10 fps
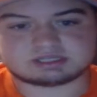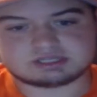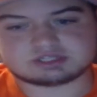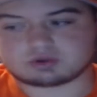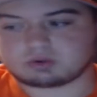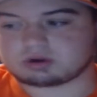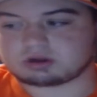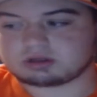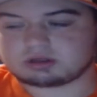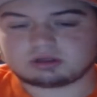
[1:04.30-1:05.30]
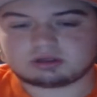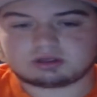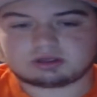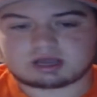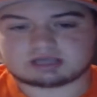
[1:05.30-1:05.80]
He scored.
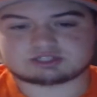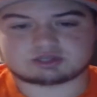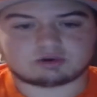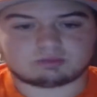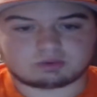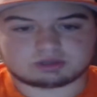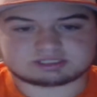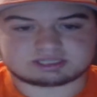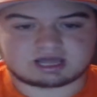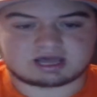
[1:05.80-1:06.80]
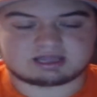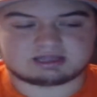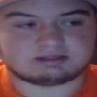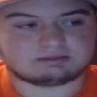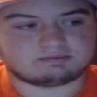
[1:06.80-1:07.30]
I saw him once
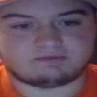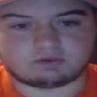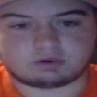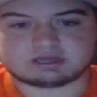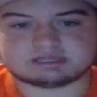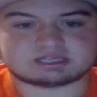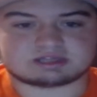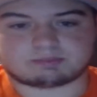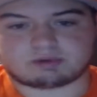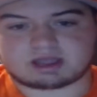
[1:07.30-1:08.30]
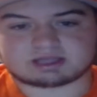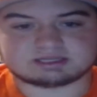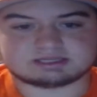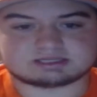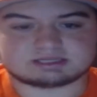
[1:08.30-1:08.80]
in Voorhees at the
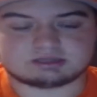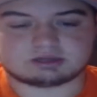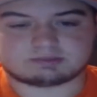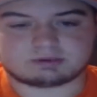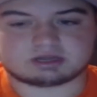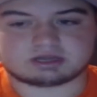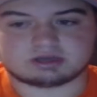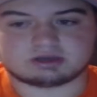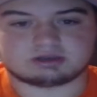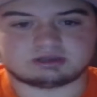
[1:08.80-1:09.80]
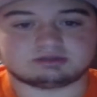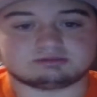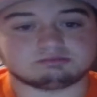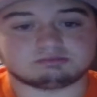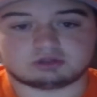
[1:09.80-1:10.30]
practice. He looked pretty good. He
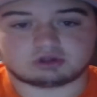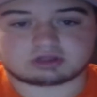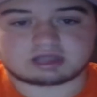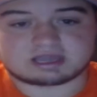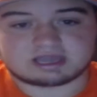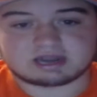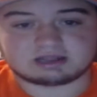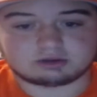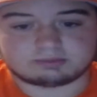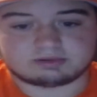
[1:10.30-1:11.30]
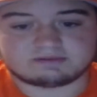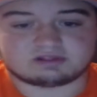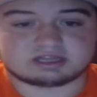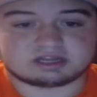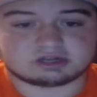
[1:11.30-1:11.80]
looked like he had a little bit of a
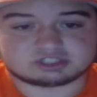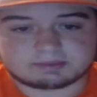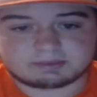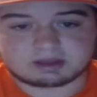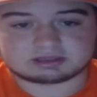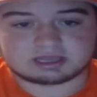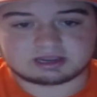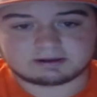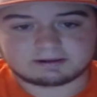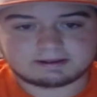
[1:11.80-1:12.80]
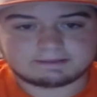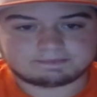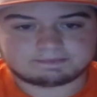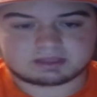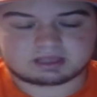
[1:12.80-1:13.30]
leadership out there,
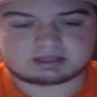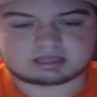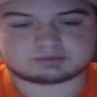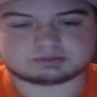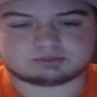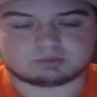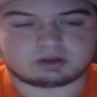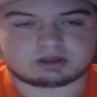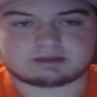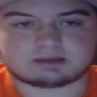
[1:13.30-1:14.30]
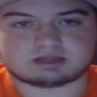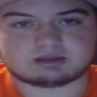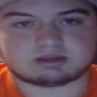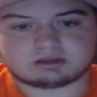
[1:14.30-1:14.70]
and that's what you want. I mean,